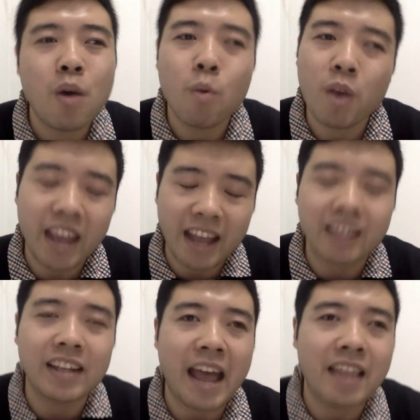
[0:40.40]
will
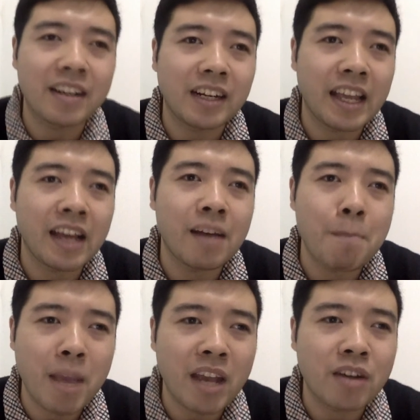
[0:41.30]
get together in
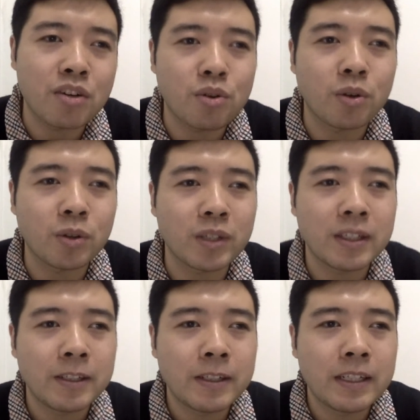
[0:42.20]
a main road,
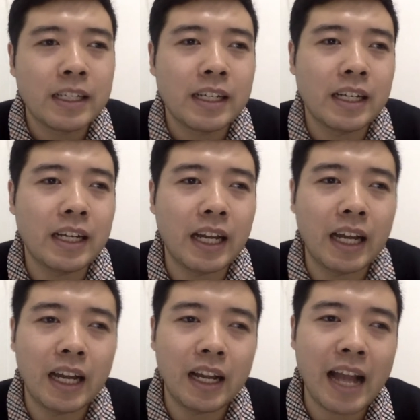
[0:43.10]

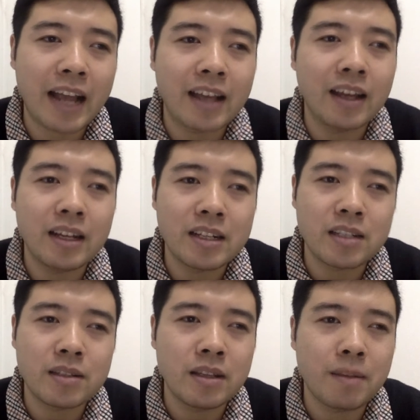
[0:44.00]
like a
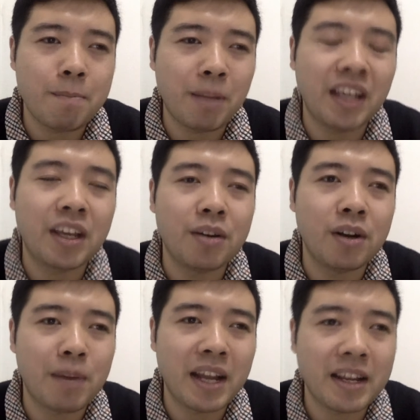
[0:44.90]

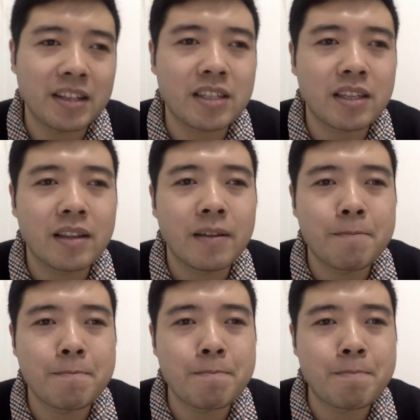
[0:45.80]
particular place.
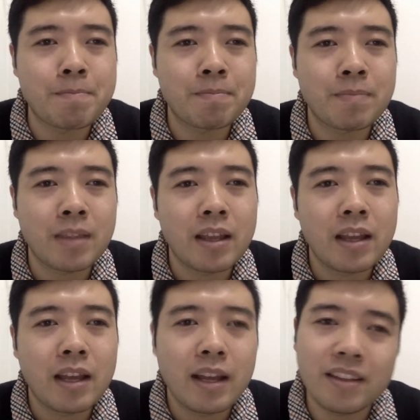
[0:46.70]

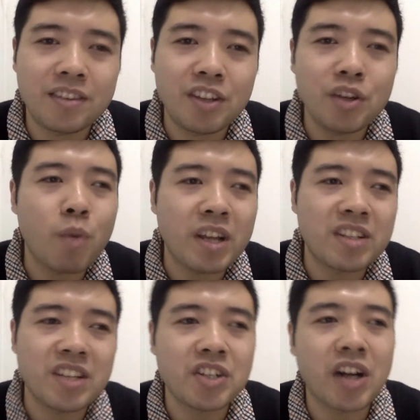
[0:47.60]
They deal
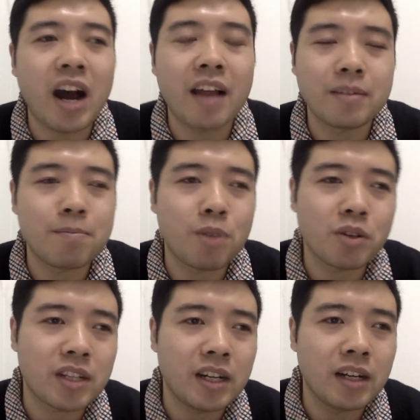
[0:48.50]
with each other.
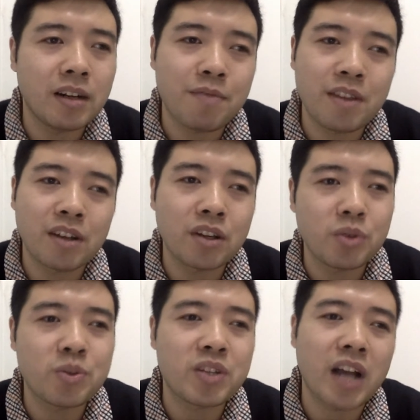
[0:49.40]
Most of the
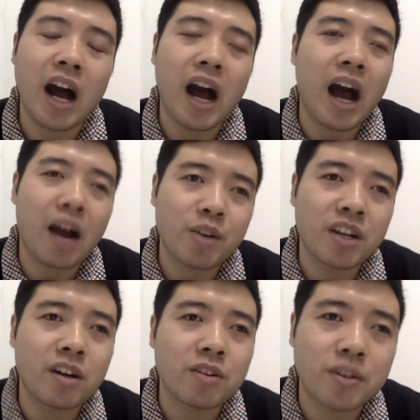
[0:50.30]
goods are
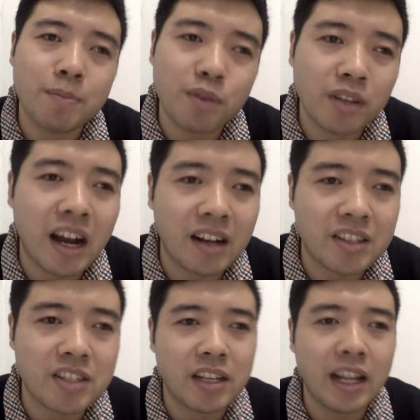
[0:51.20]
agricultural
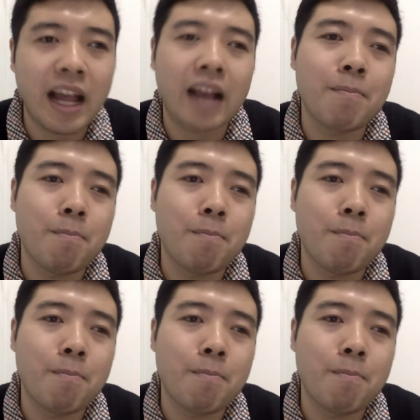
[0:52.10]
products like